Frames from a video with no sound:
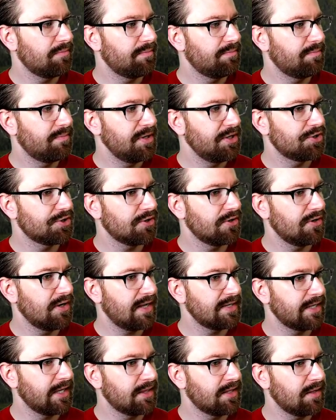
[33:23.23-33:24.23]
be sure
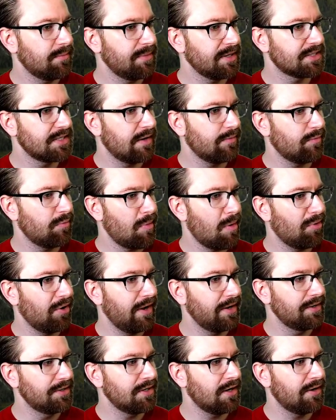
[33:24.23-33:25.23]
not to get them mixed up. Remember,
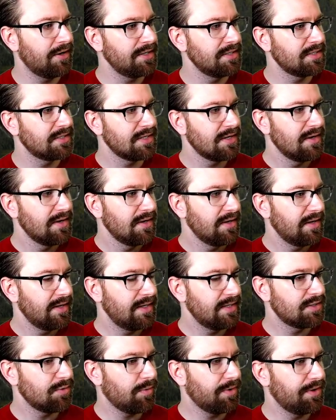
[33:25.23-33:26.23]
Antares
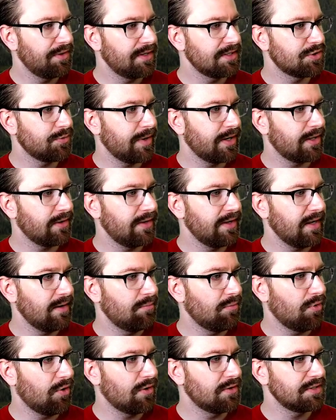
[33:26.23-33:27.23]
is the one that's twinkling, and
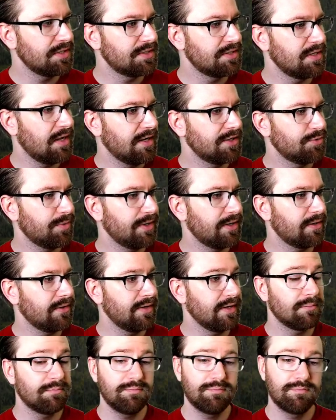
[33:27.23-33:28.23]
Mars is not
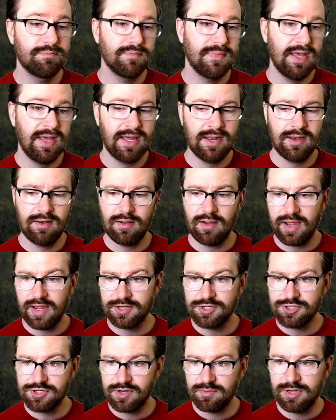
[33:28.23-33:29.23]
twinkling. And I
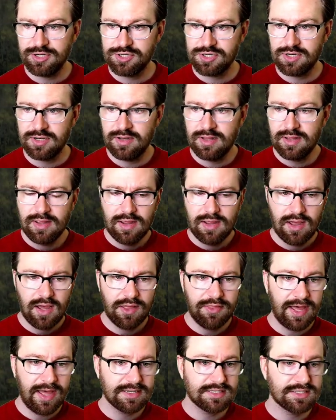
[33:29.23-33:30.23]
should mention uh,
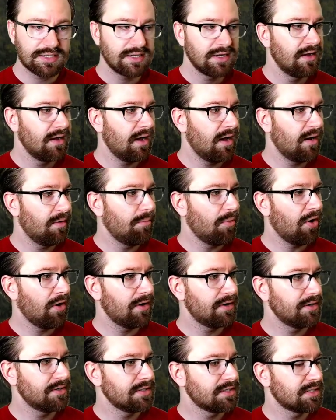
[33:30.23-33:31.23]
that uh,
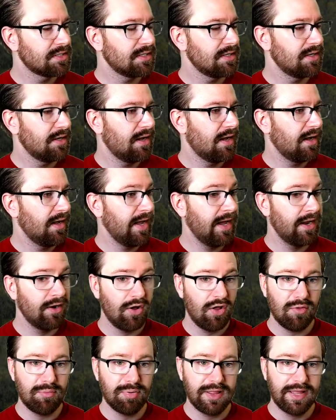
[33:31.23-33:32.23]
Mars uh, and
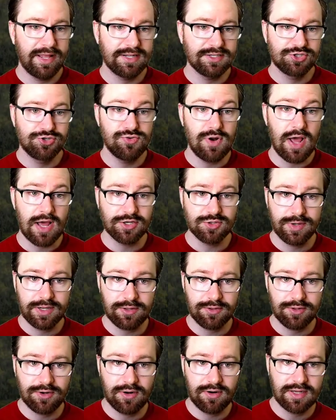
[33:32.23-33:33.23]
all the planets do not
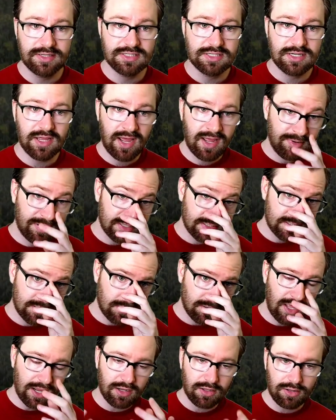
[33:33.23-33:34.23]
twinkle in our night sky because they're
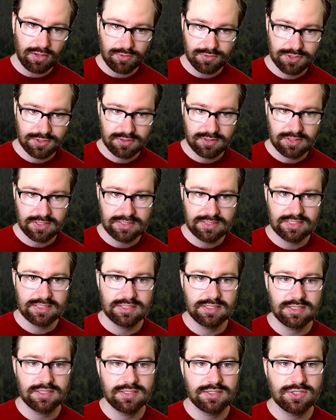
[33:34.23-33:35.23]
a lot closer than
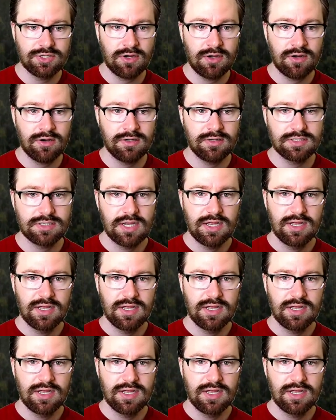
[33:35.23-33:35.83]
distant stars.